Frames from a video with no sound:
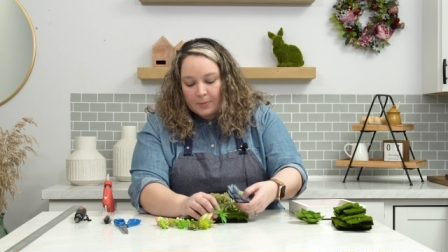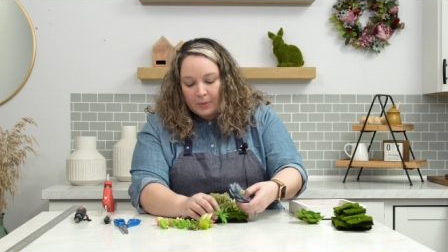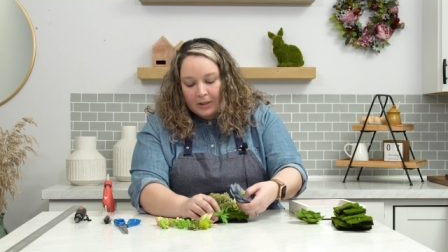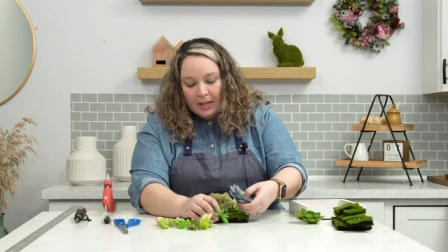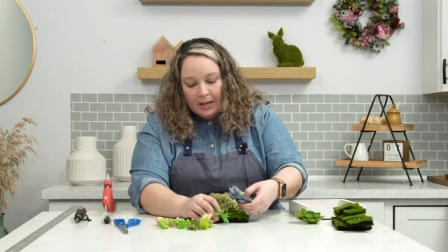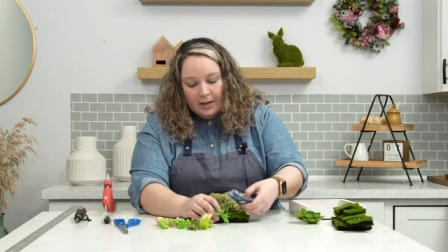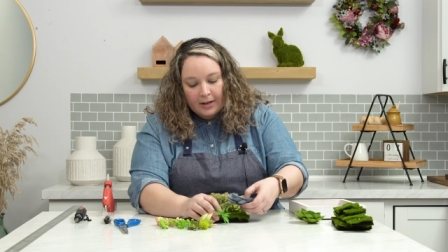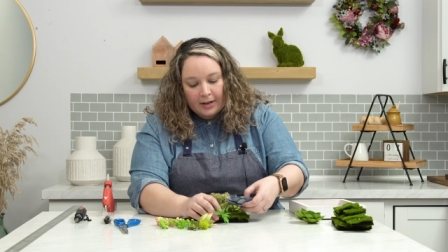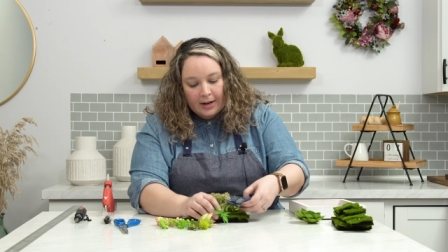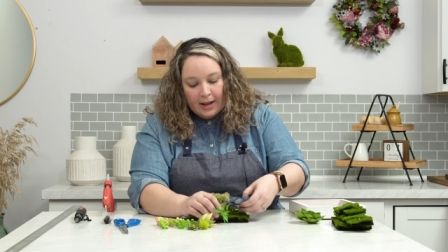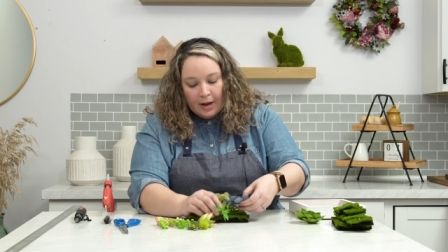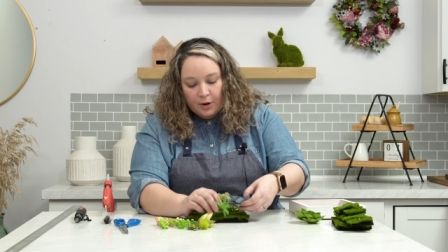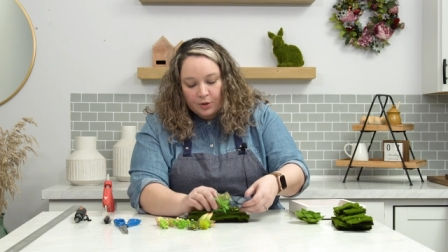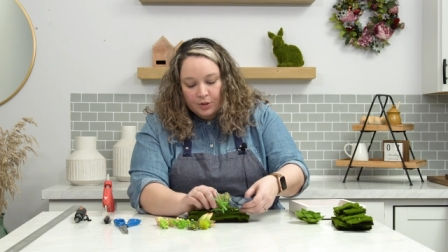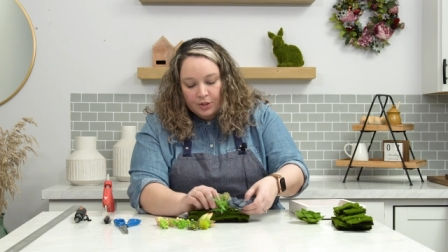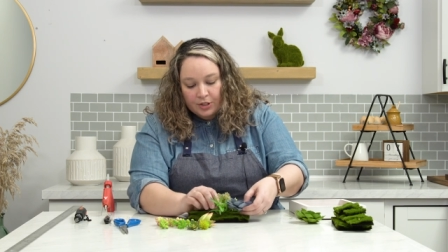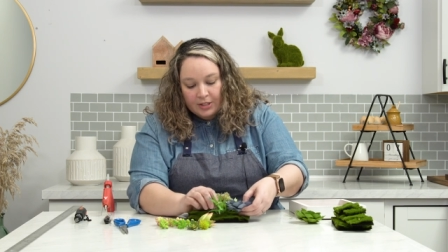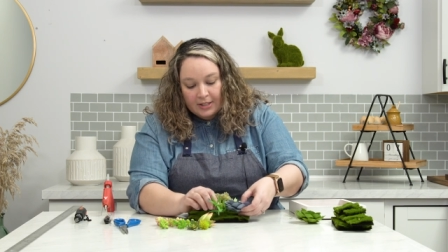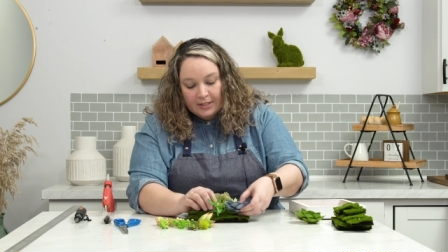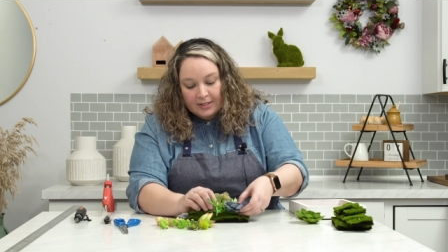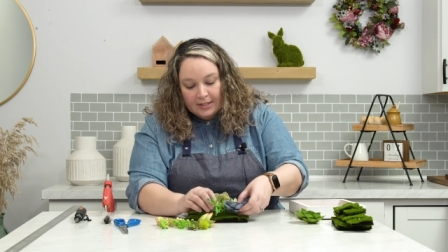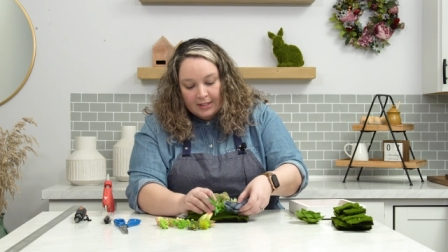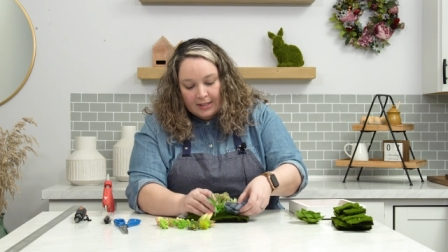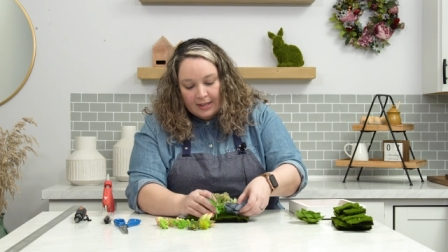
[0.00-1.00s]
plan it out
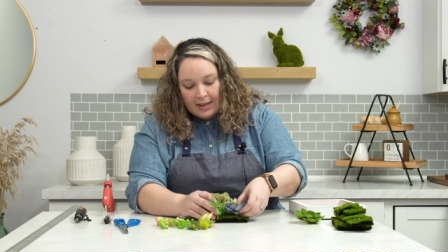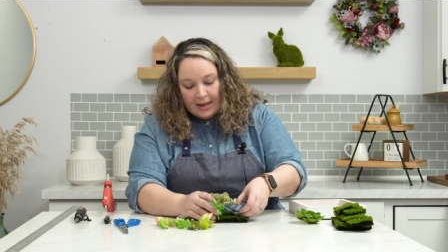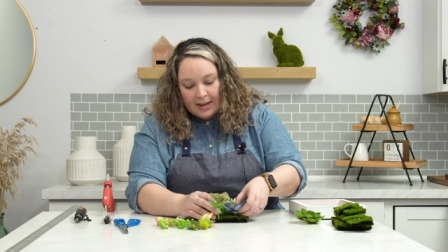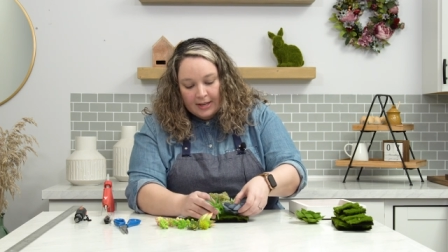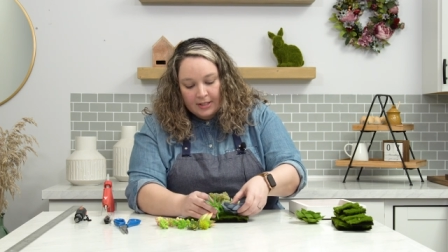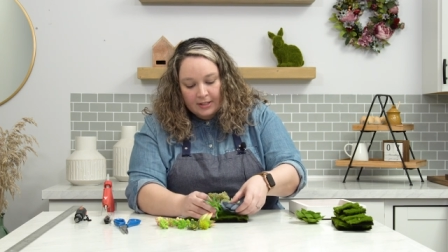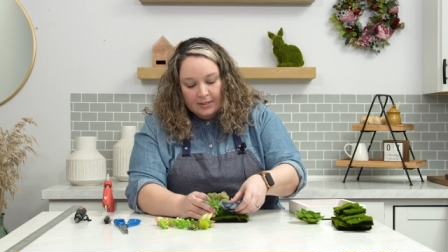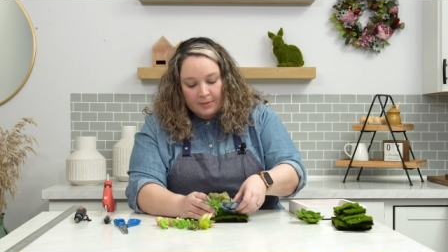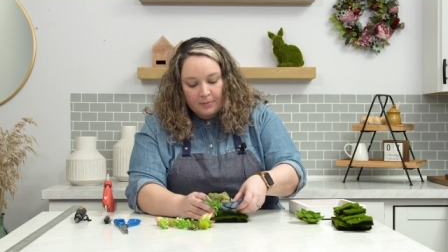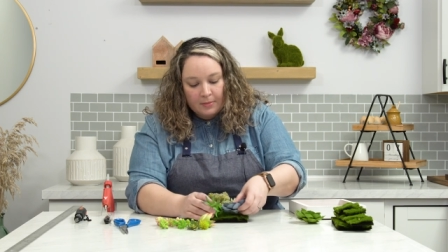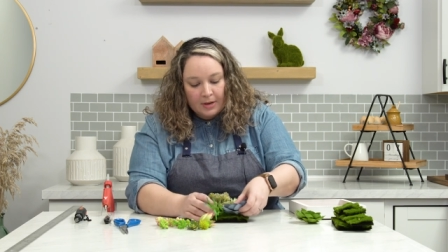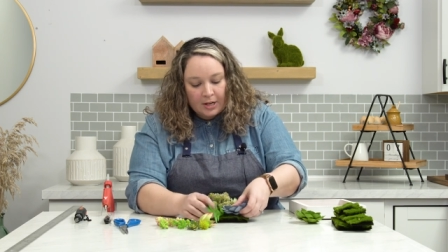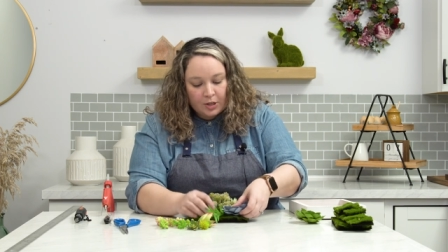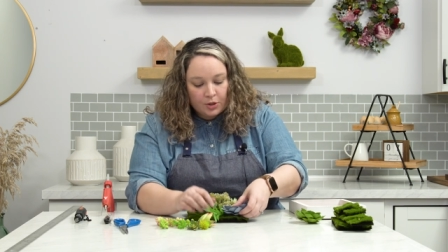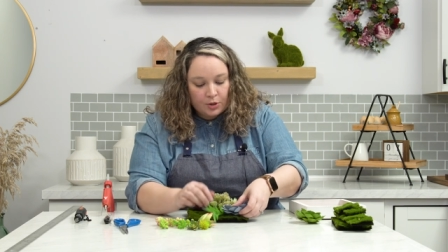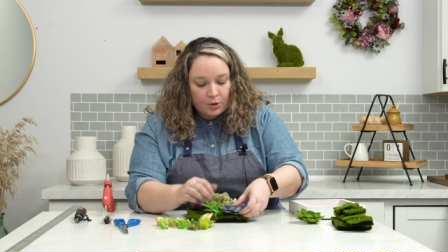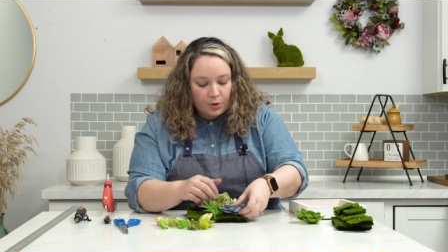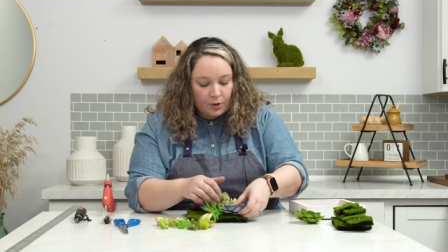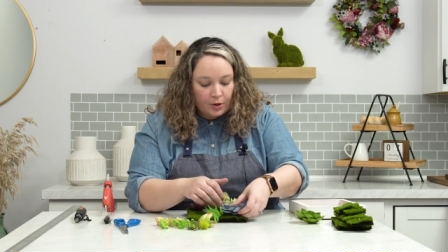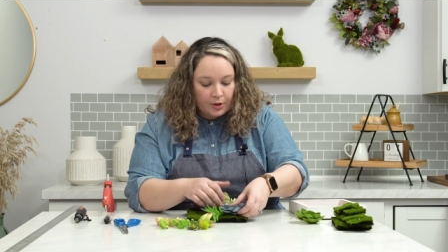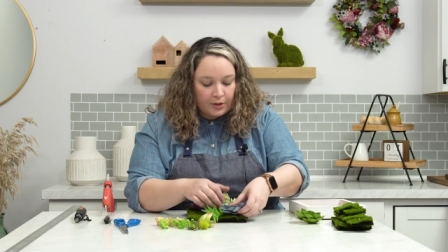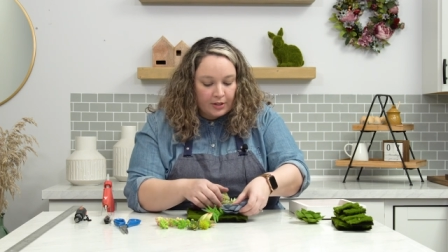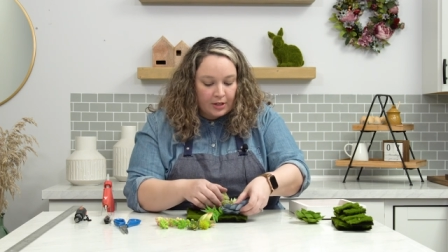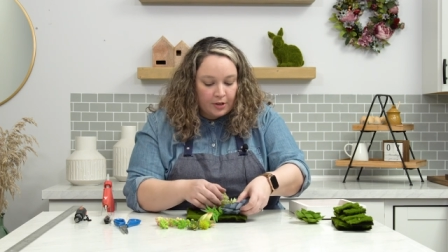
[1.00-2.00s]
just in case and make
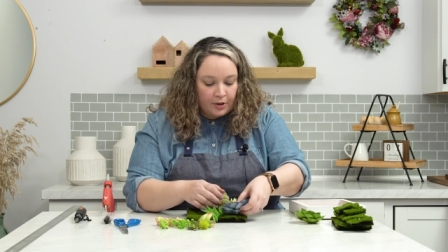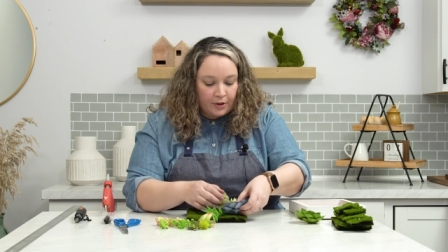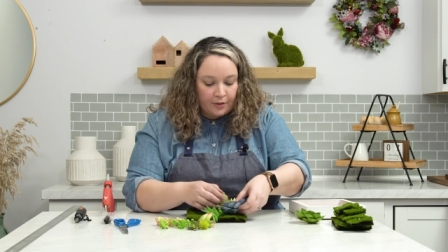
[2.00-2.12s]
sure that